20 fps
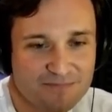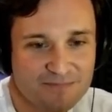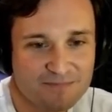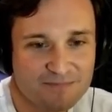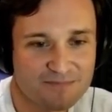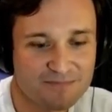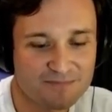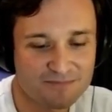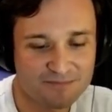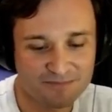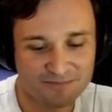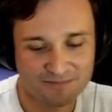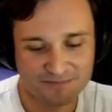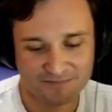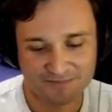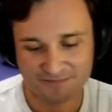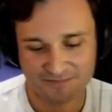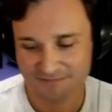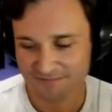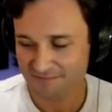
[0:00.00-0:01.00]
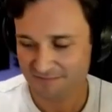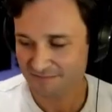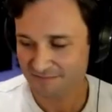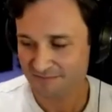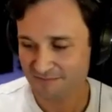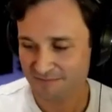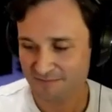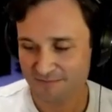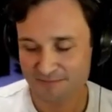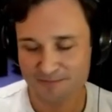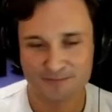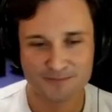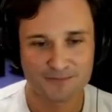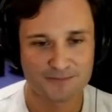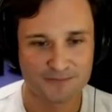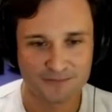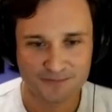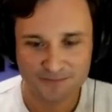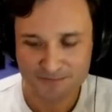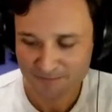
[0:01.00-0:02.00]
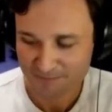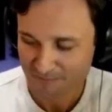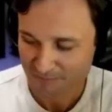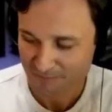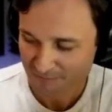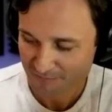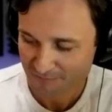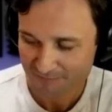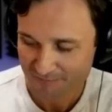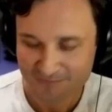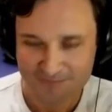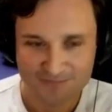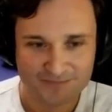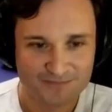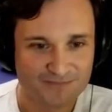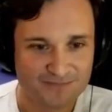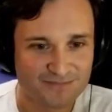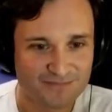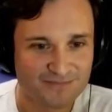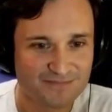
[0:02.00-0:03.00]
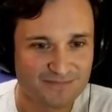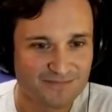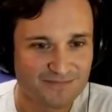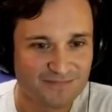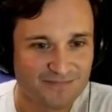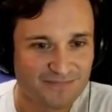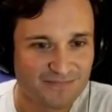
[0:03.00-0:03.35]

This person isn't speaking.